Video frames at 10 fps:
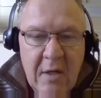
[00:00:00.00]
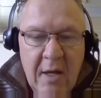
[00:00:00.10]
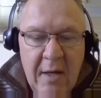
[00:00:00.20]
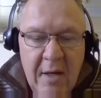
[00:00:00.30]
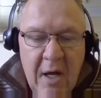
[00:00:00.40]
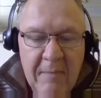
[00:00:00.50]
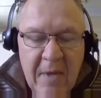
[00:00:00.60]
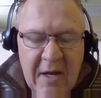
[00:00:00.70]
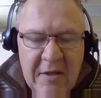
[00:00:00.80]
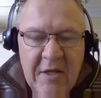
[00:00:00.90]
And
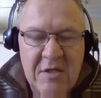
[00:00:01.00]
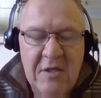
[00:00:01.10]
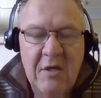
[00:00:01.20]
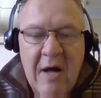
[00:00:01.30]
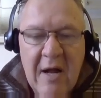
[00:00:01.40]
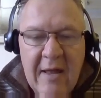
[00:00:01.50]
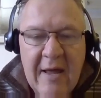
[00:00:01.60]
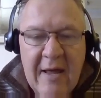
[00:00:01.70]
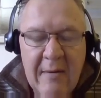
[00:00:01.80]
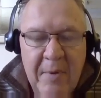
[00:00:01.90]
I think you see a lot of that,